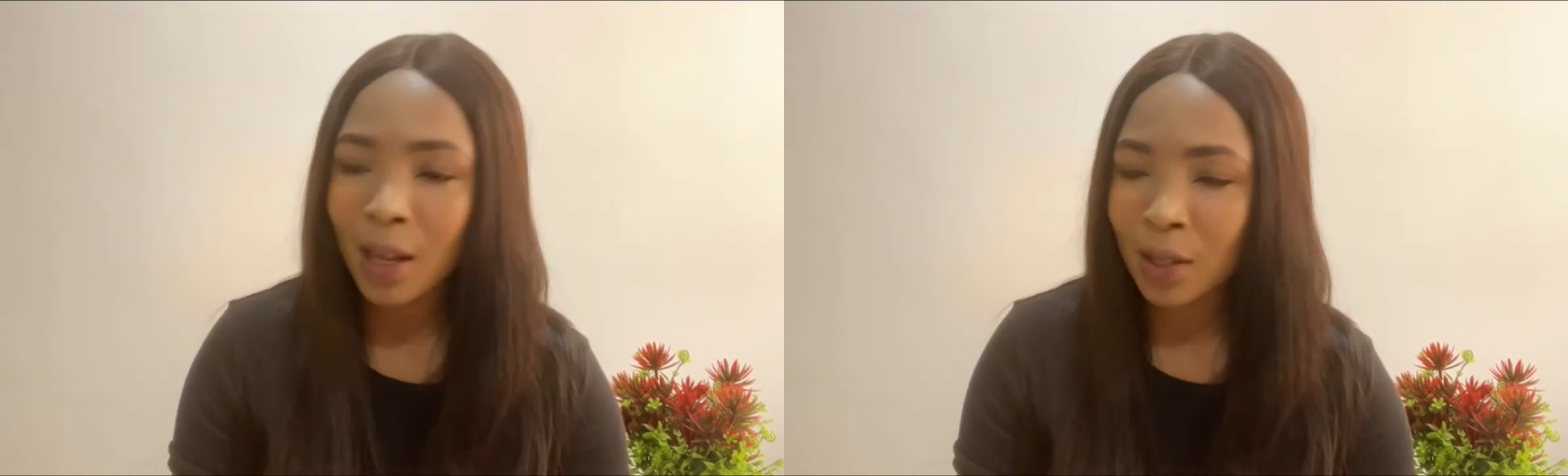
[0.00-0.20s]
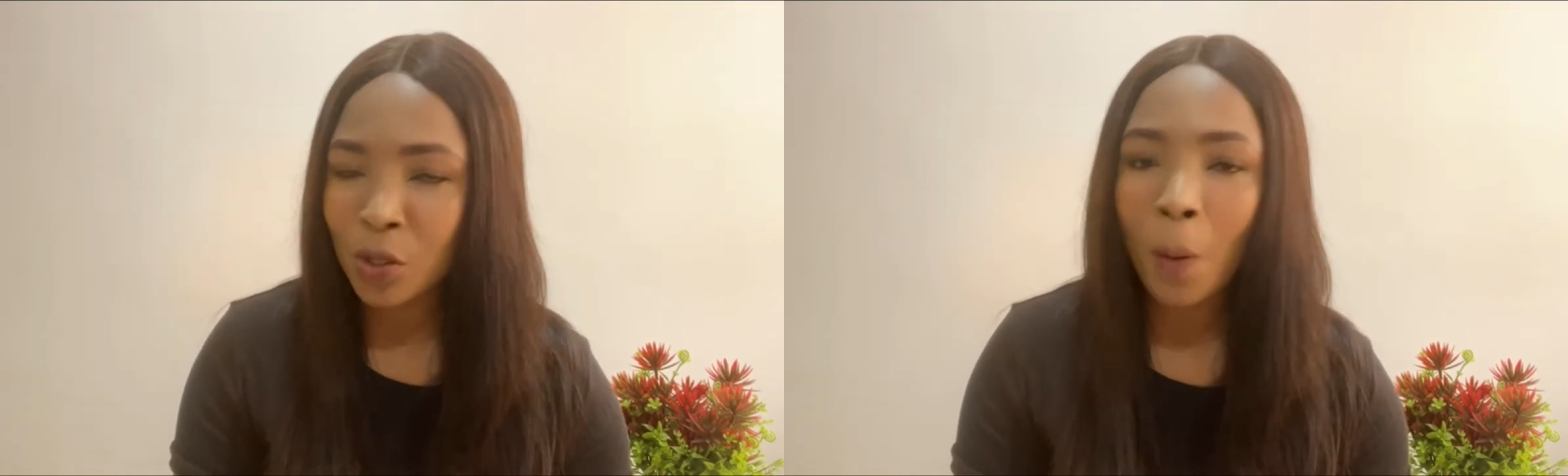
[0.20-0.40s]

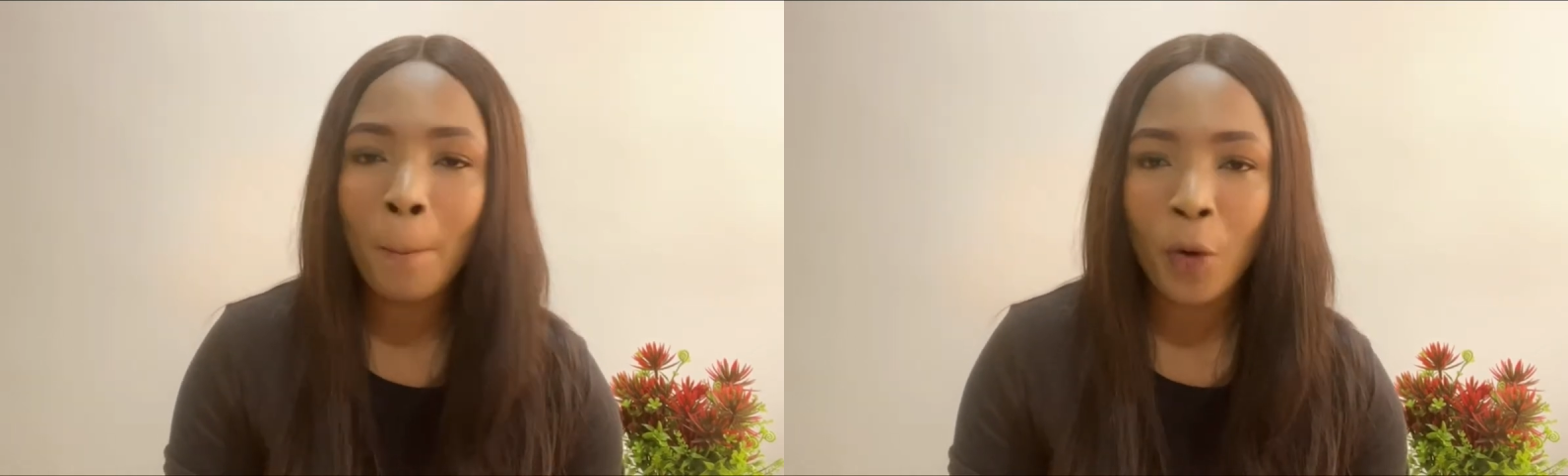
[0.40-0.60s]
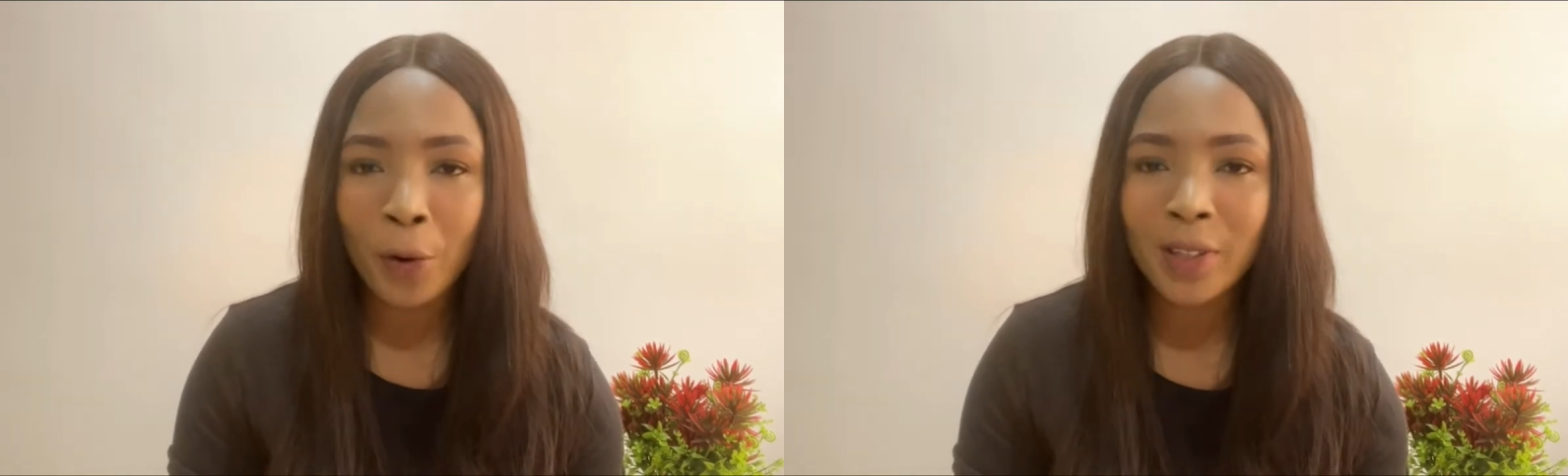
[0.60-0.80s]
At some
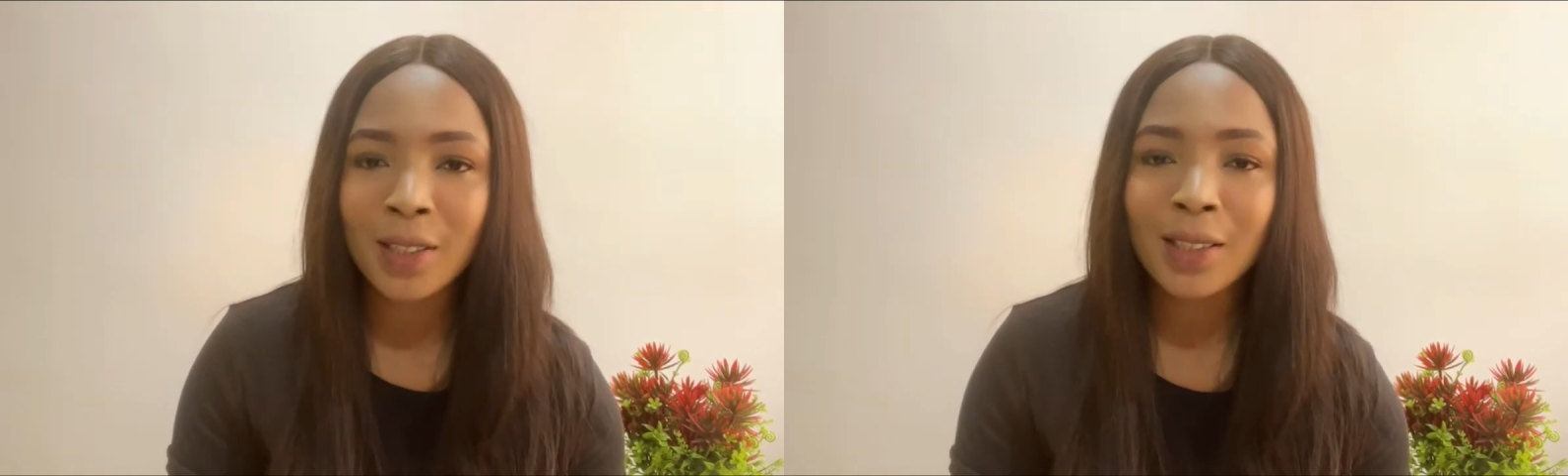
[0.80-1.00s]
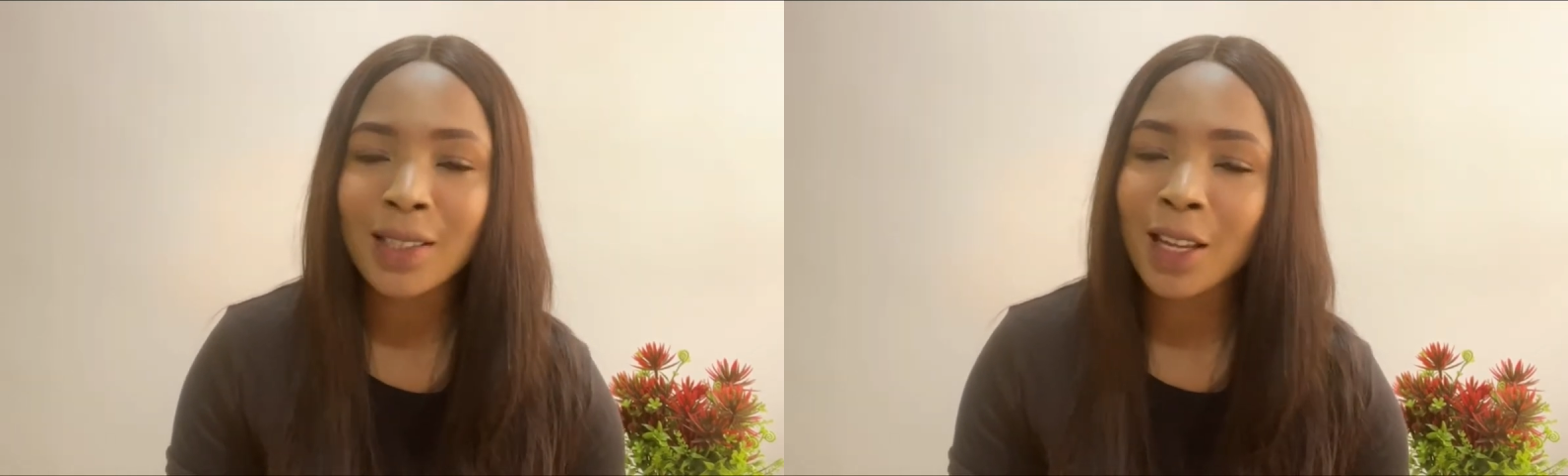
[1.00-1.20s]
point, it
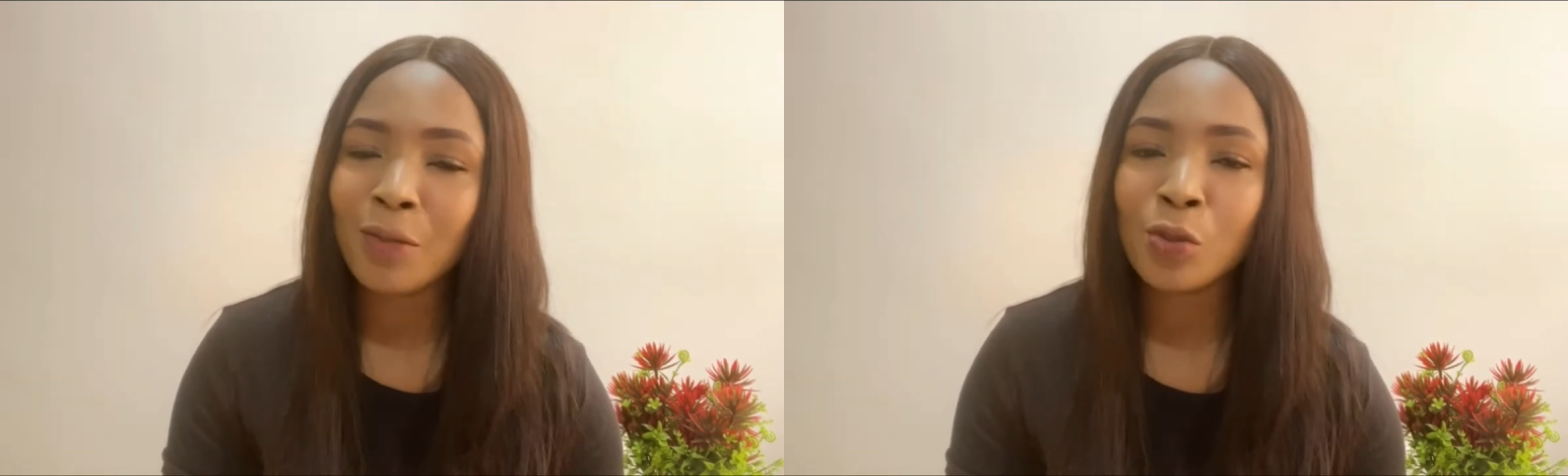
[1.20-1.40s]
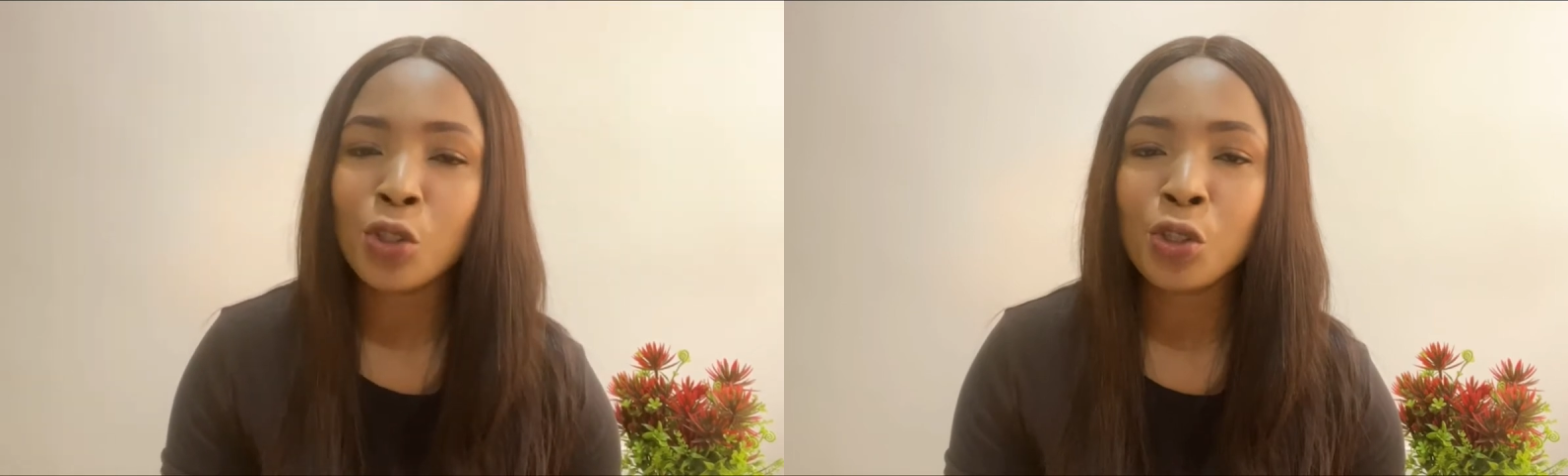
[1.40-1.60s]
not
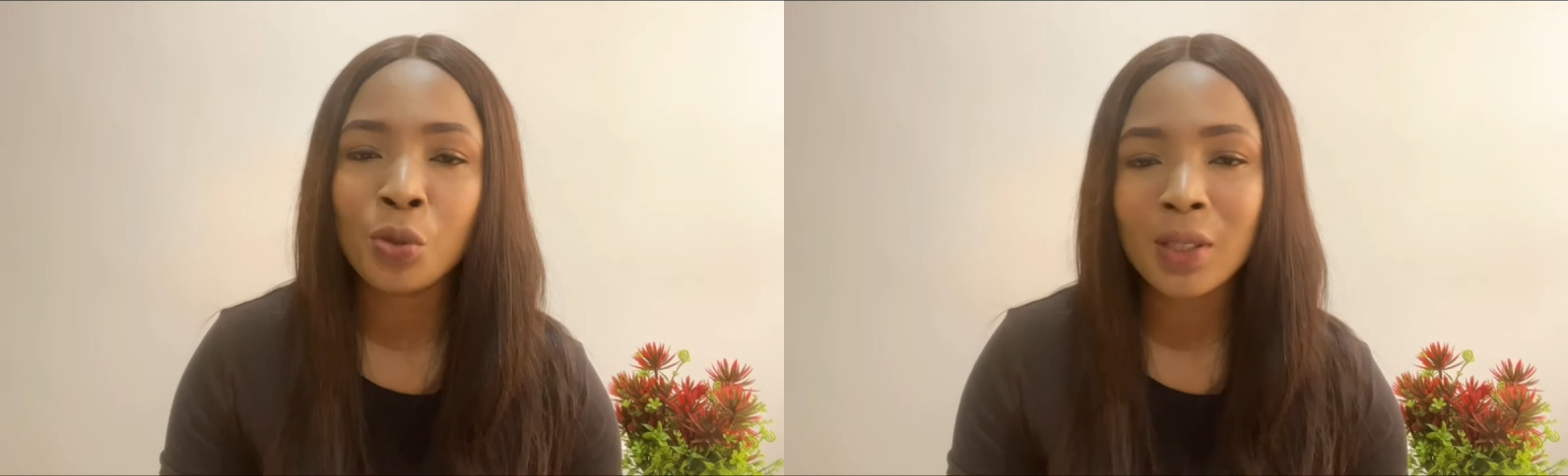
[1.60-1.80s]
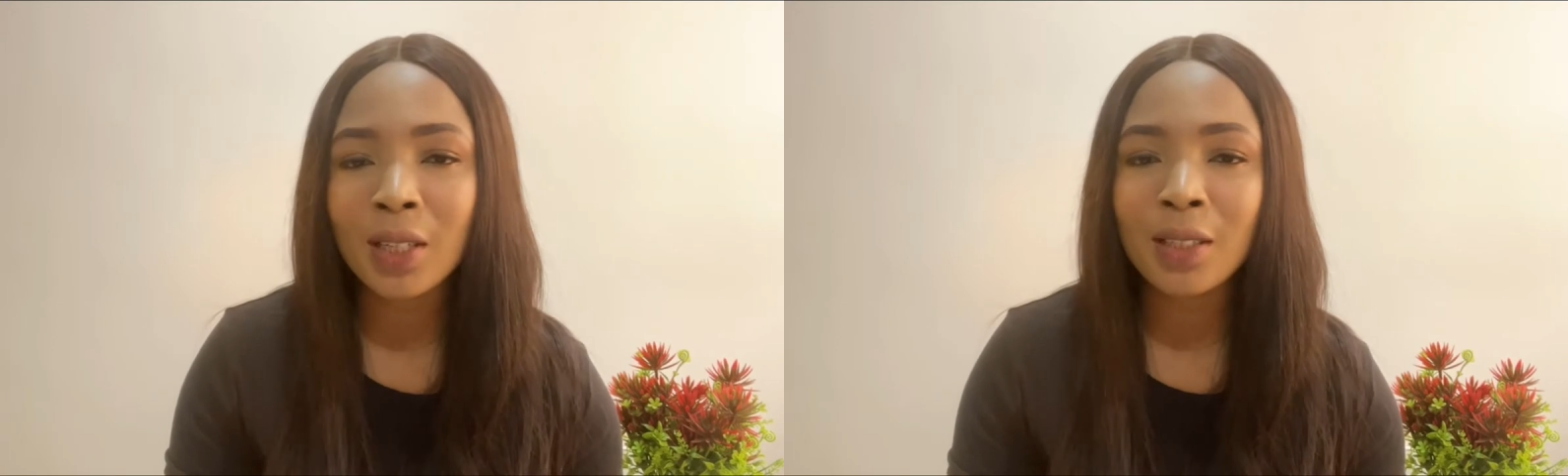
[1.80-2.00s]
even
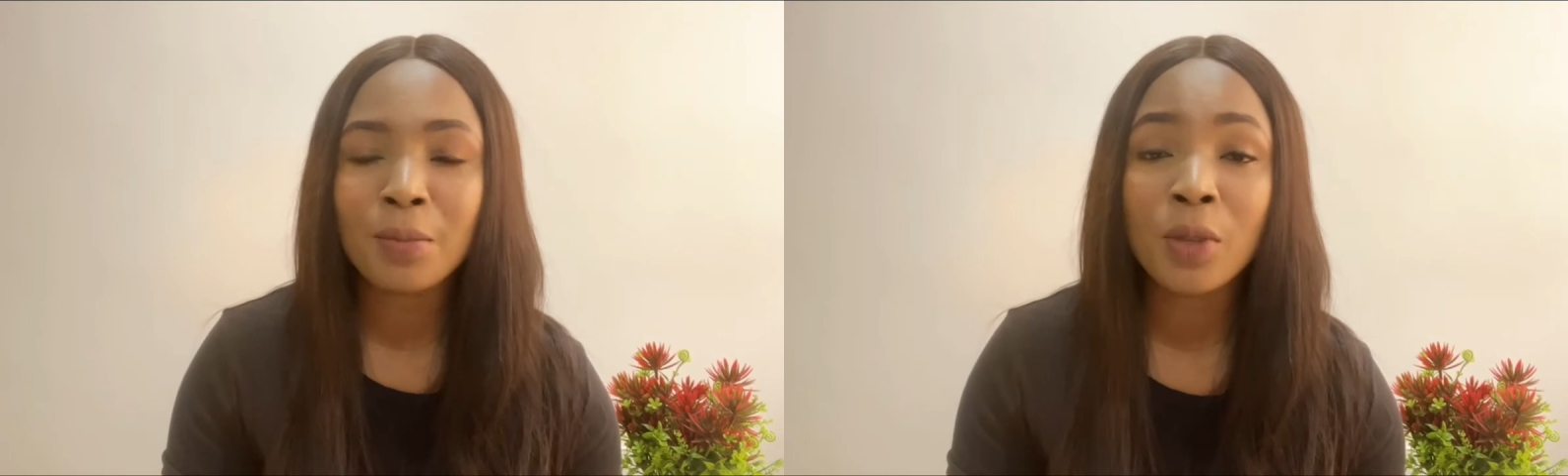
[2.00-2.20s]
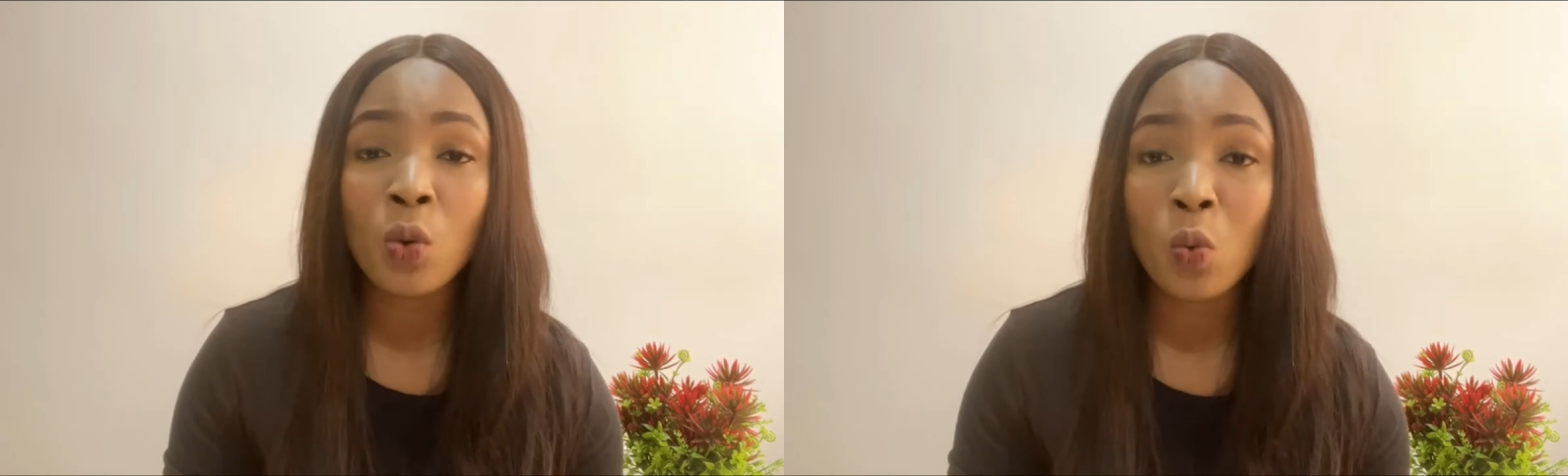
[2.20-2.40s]

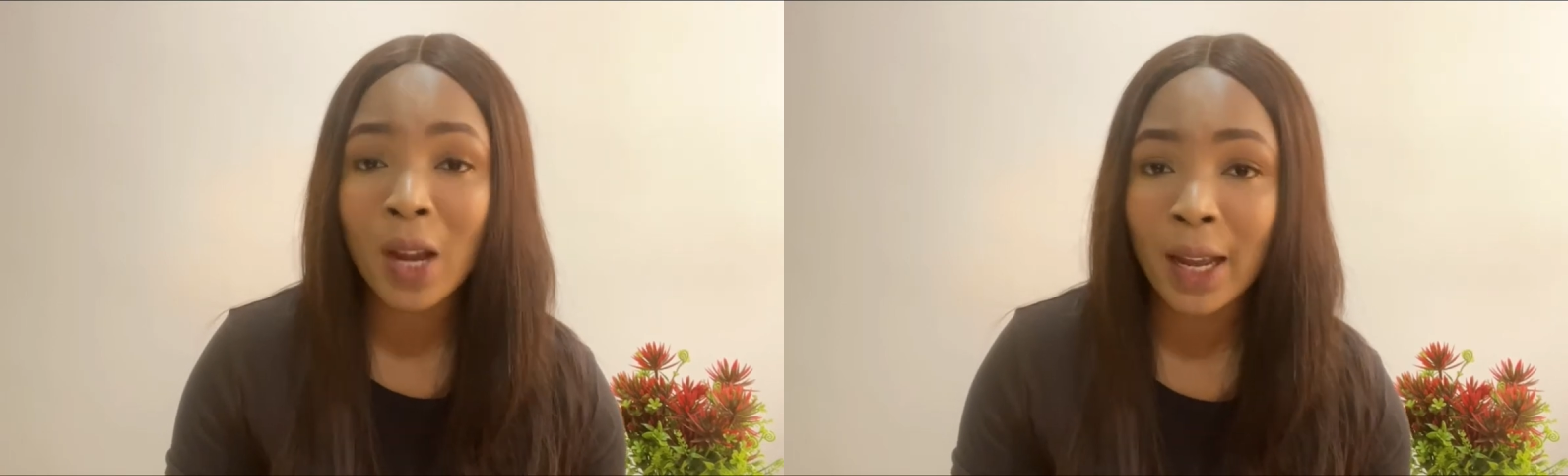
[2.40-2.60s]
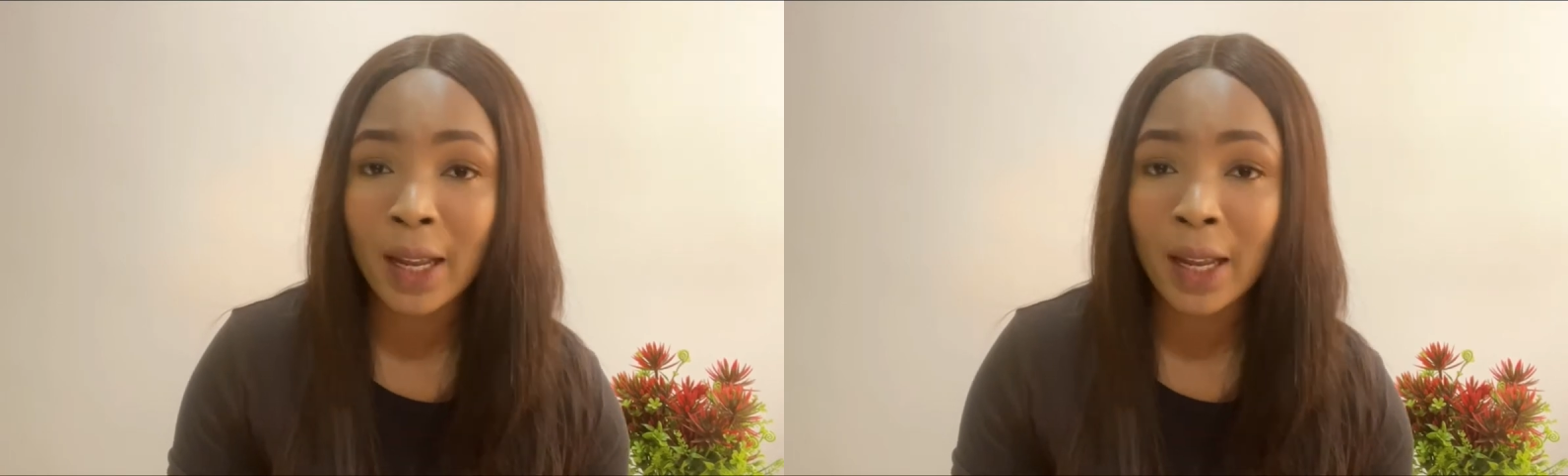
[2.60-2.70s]
telling me why